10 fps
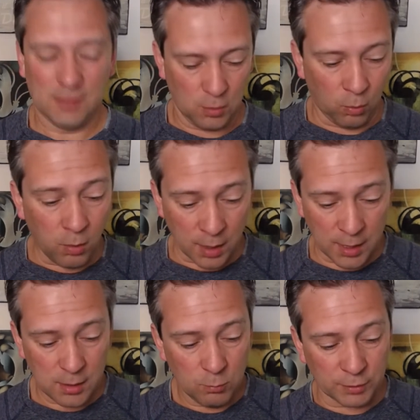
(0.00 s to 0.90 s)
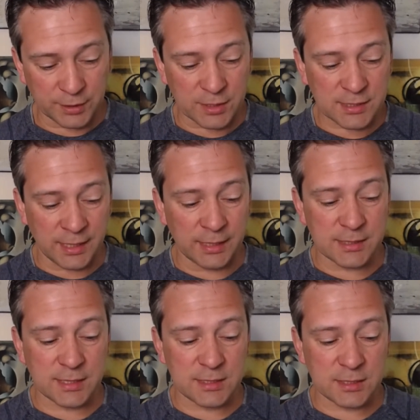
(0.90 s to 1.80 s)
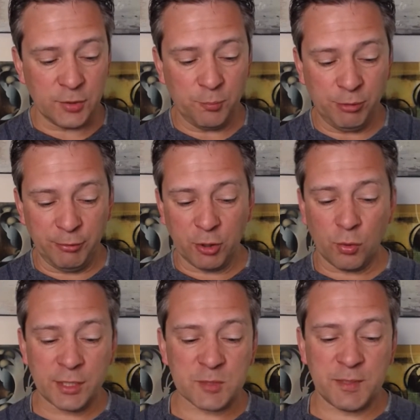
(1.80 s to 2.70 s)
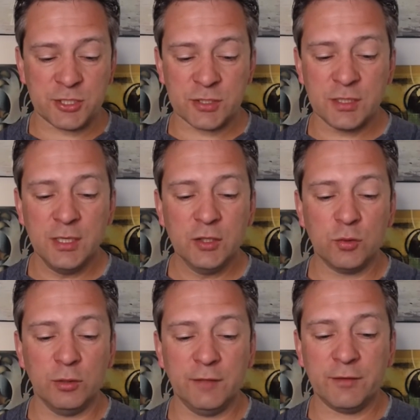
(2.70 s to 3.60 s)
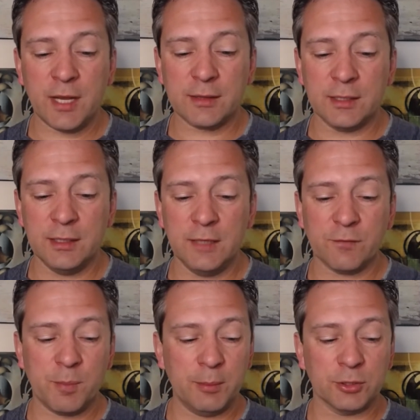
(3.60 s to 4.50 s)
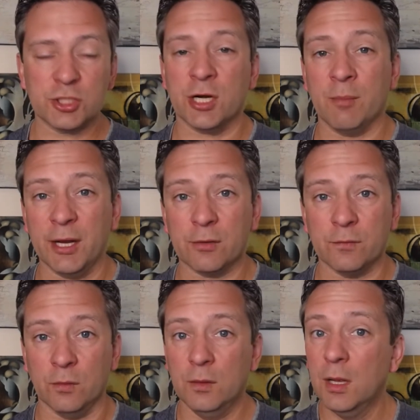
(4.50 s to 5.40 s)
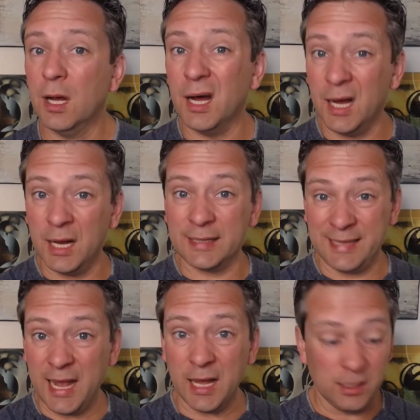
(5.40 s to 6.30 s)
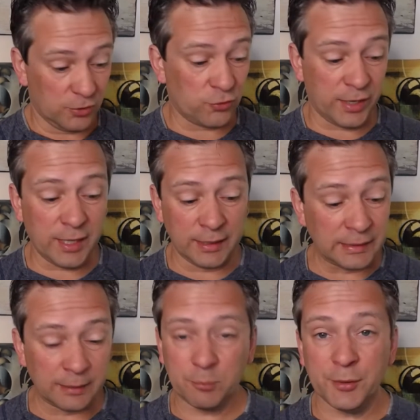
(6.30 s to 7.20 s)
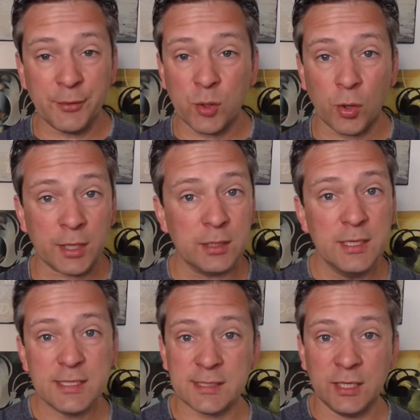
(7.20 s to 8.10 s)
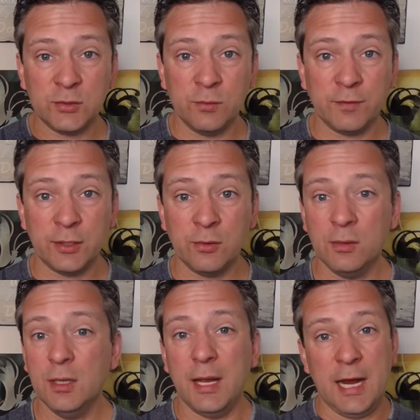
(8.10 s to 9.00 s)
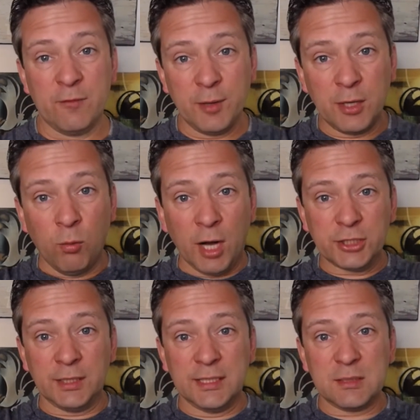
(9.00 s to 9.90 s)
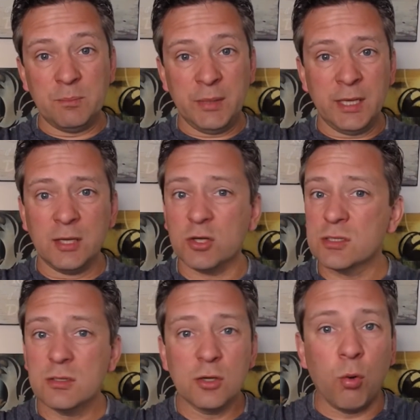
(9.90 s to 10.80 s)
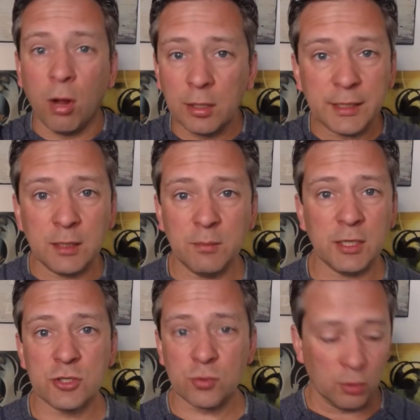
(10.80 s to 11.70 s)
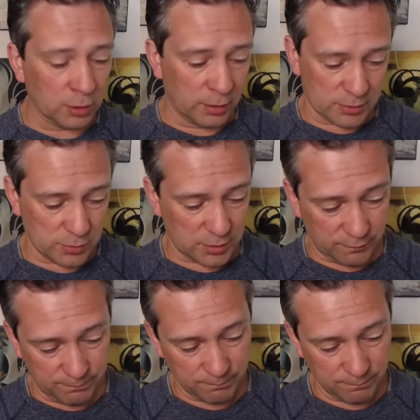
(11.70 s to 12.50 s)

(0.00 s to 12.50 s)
Or what they're saying is consider pre-recording speeches to alleviate the need for people to share a microphone. Uh, yeah, great idea. Pre-record it, send it to a video. Everybody can watch it nice and big. Quality can be controlled, all that sort of stuff.